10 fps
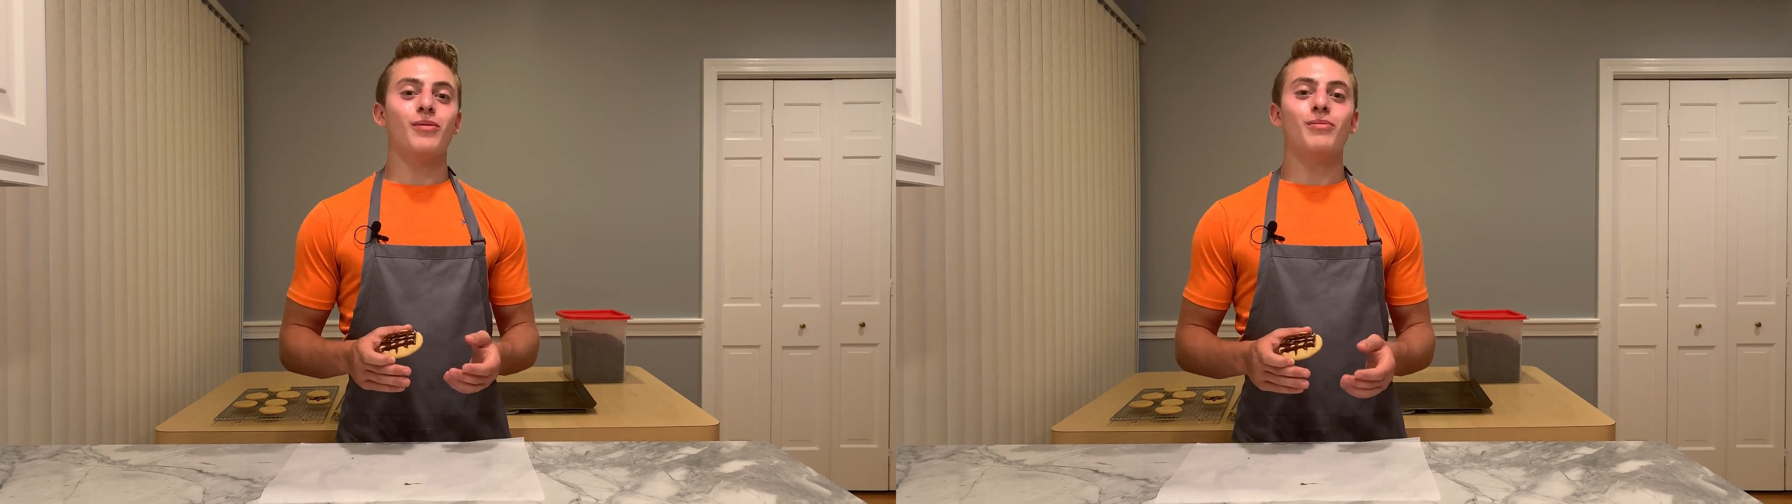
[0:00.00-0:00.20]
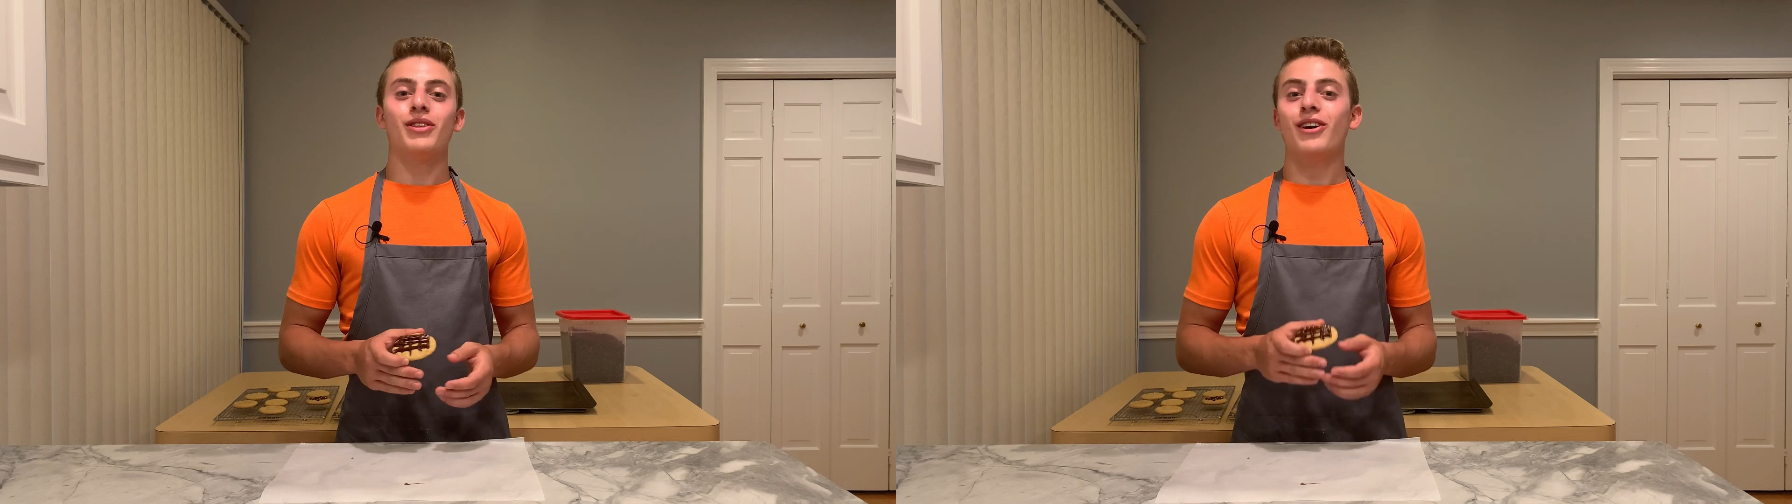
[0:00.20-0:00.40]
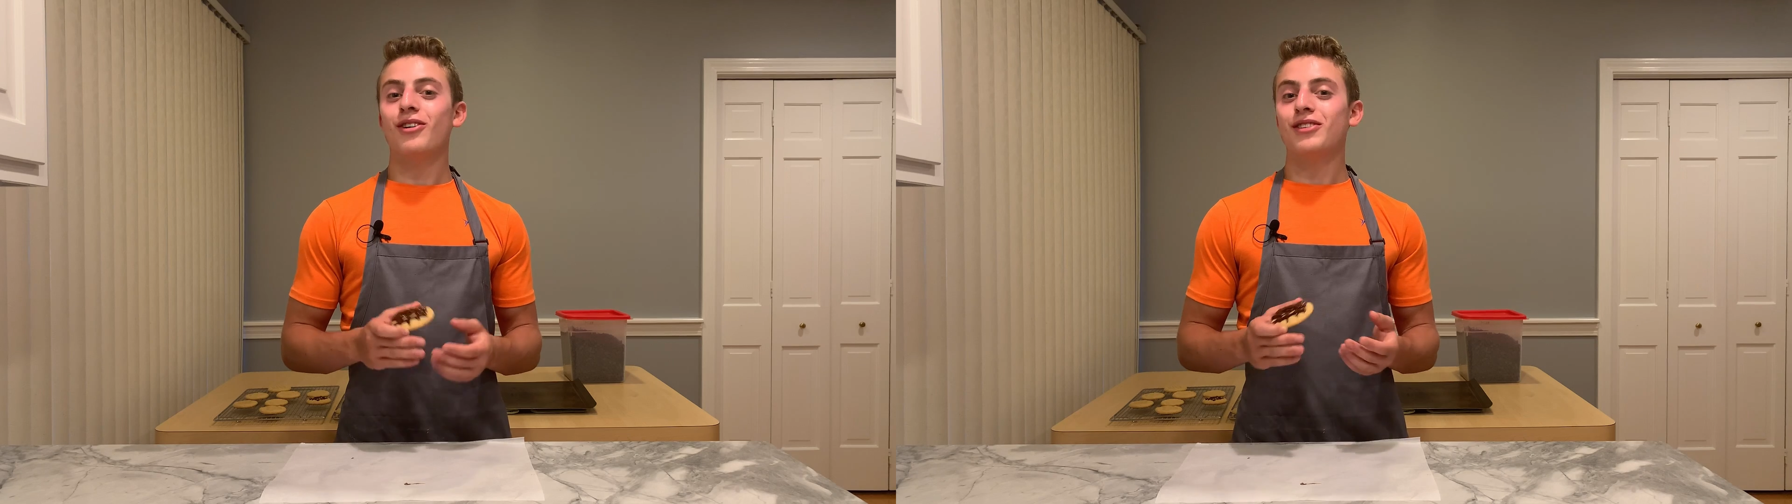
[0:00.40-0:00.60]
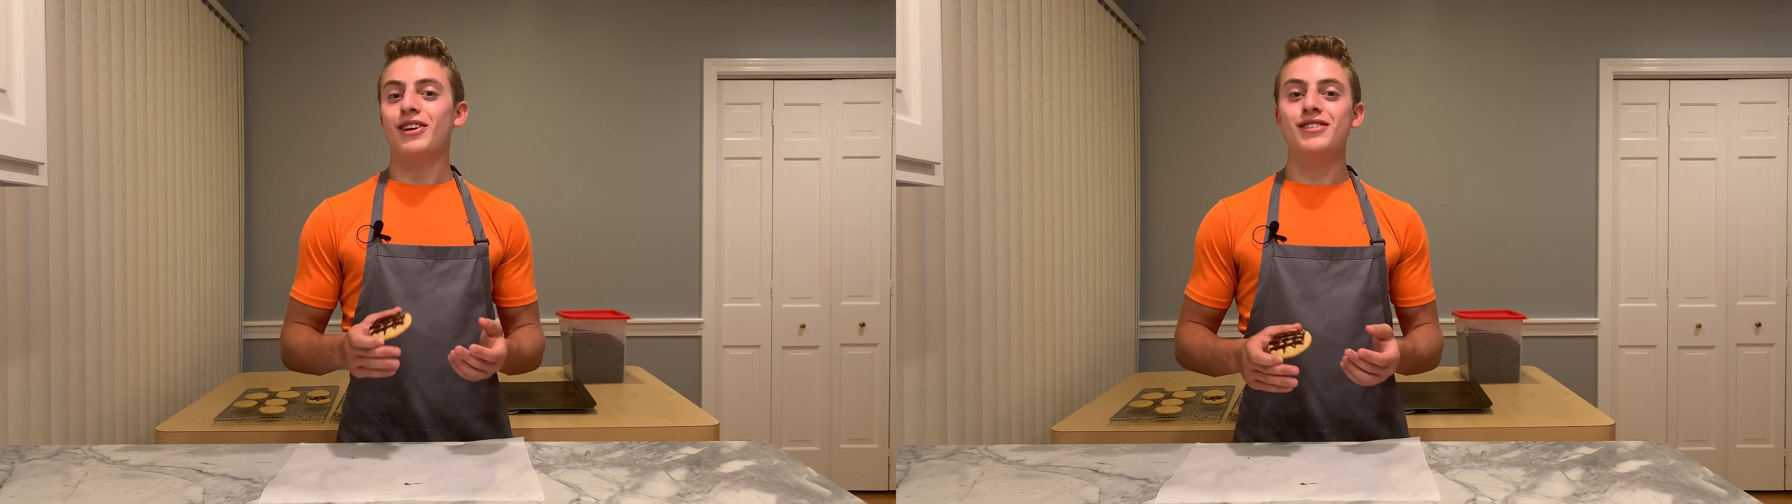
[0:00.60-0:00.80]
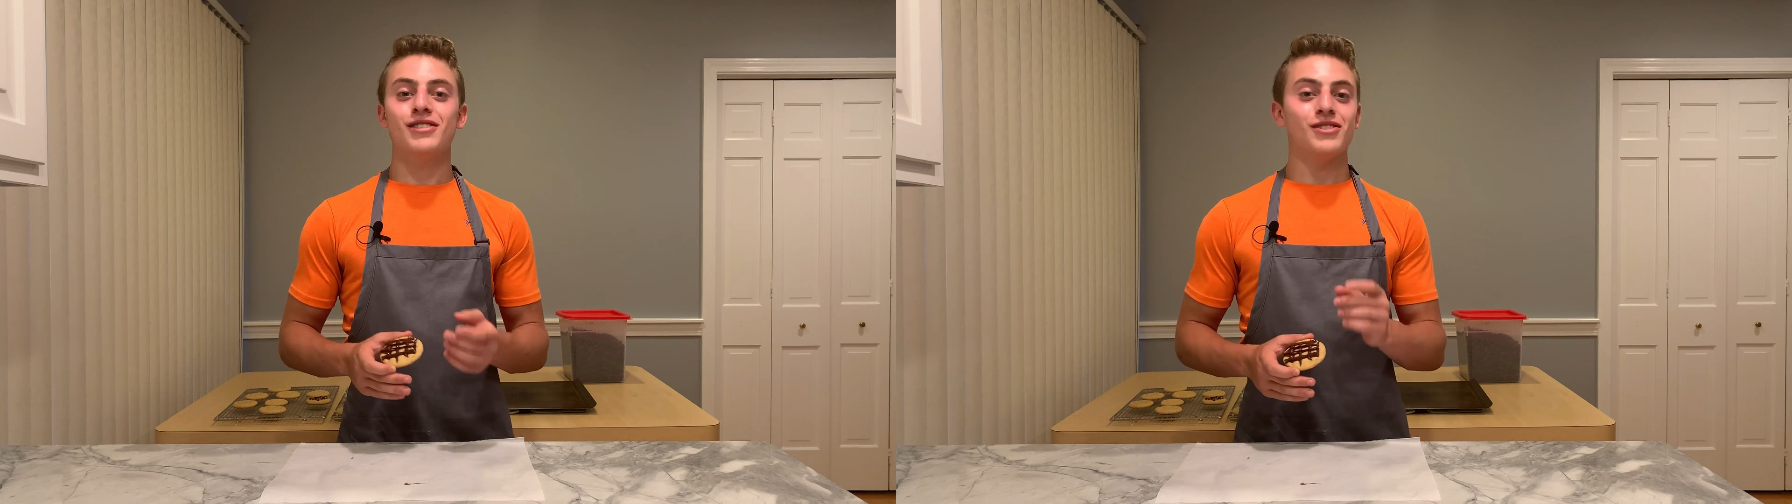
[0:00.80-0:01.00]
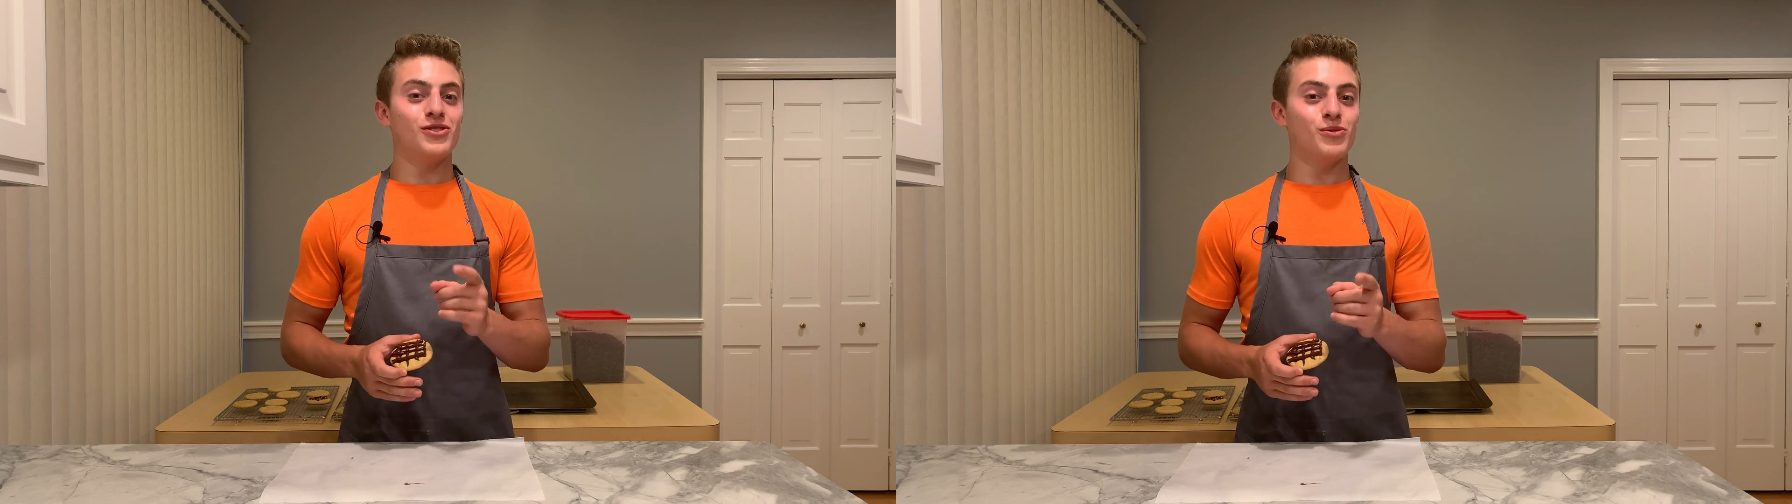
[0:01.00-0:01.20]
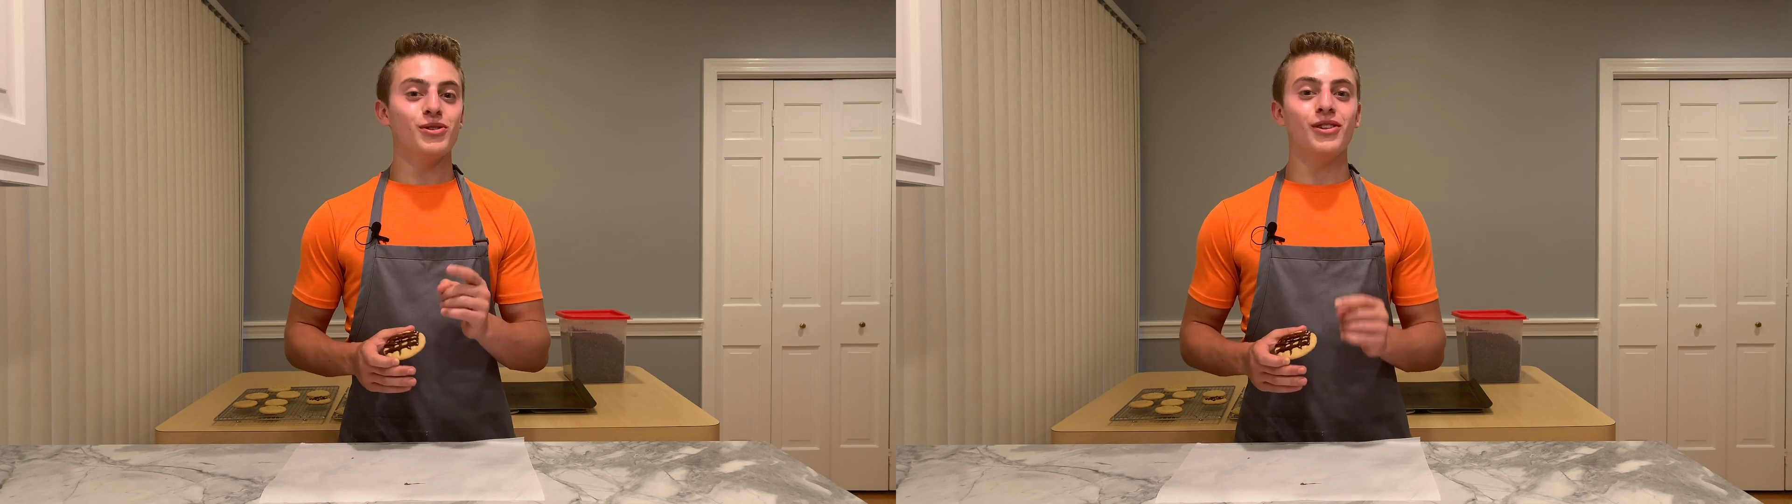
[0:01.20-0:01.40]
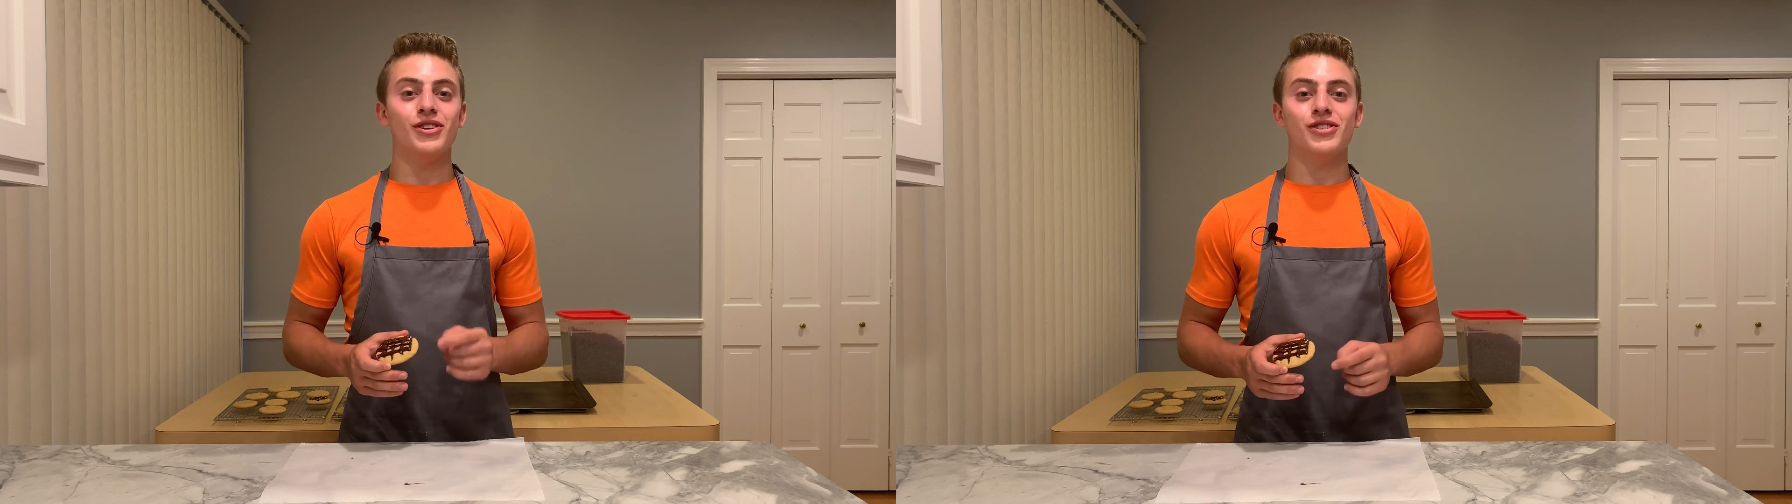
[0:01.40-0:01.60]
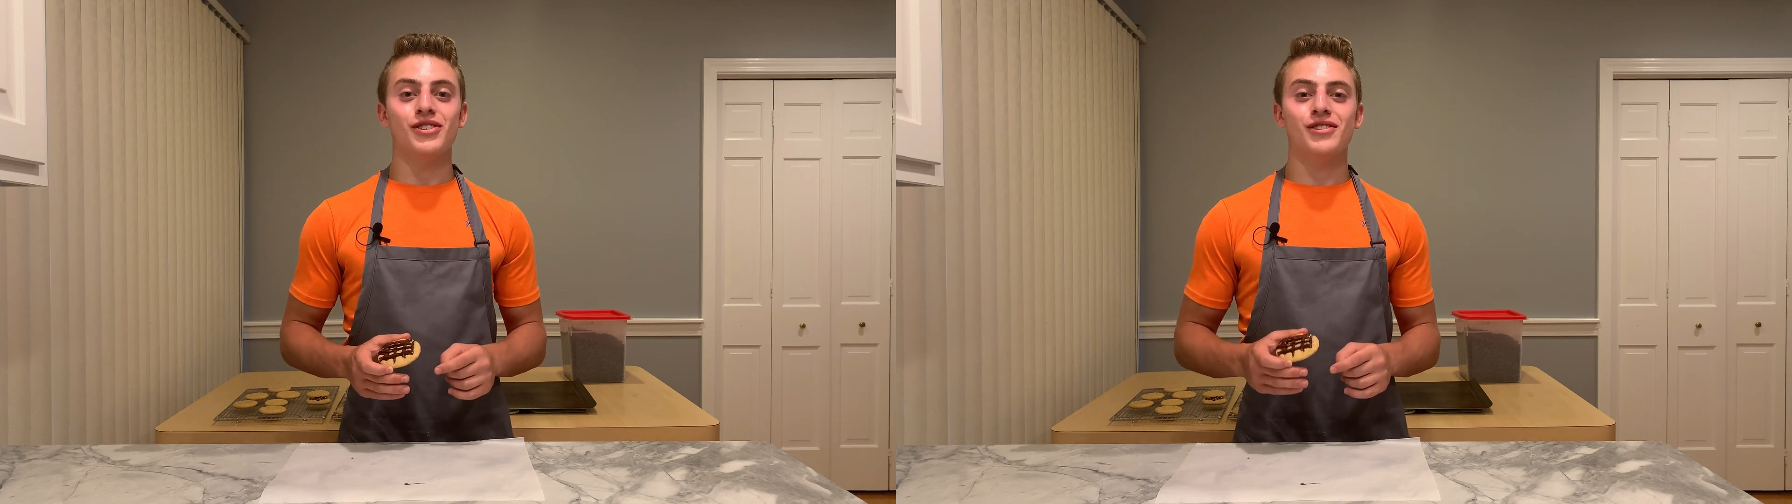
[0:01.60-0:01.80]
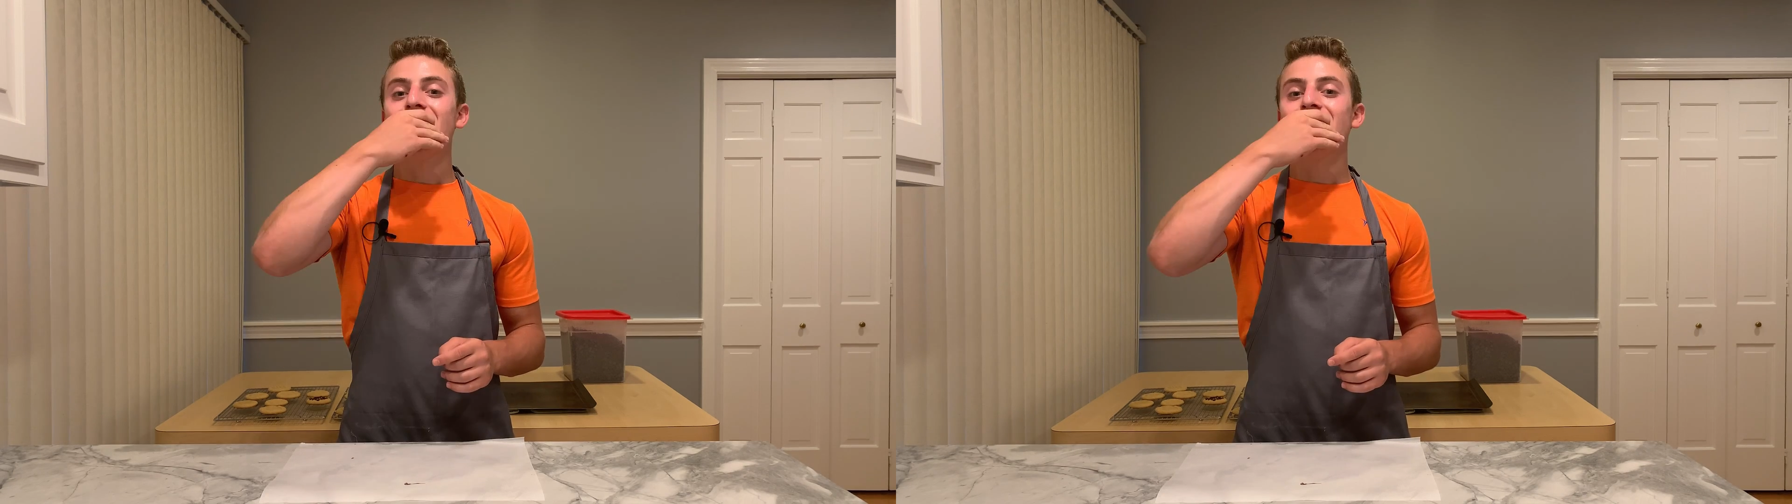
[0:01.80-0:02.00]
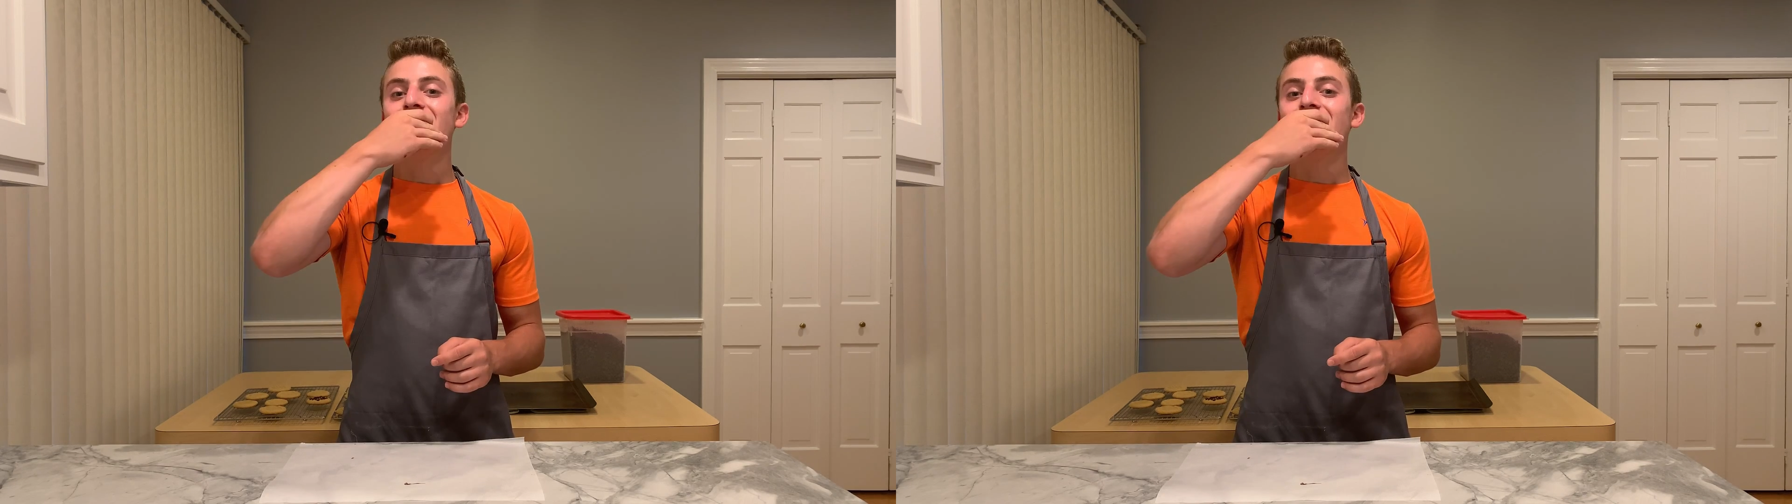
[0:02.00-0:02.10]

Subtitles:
but they all taste super delicious.